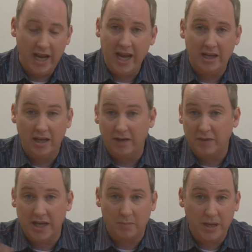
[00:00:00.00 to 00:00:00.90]
And
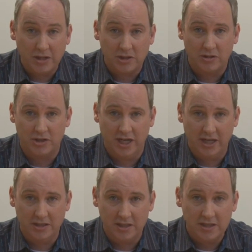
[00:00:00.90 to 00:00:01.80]
if that picture
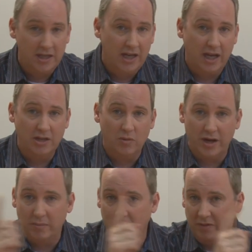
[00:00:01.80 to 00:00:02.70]
changes and you
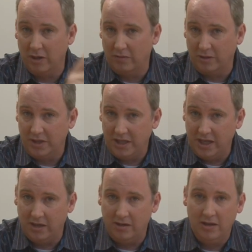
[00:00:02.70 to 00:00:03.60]
want to move it over
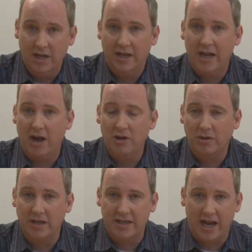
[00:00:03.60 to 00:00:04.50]
here, now
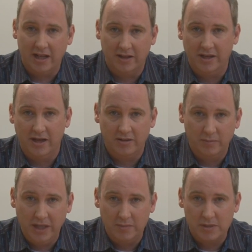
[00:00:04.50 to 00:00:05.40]
you can dial in
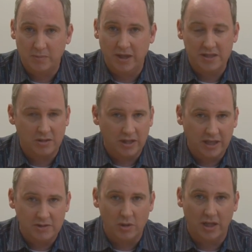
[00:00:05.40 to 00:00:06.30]
another beam spread. So
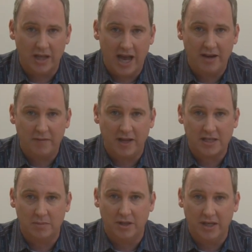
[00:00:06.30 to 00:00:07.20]
it gives you a lot of
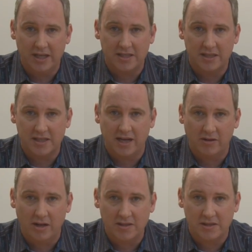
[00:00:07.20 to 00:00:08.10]
flexibility as a
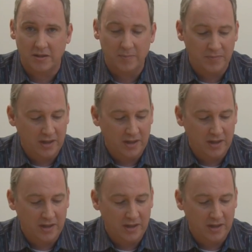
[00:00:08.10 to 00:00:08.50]
designer also.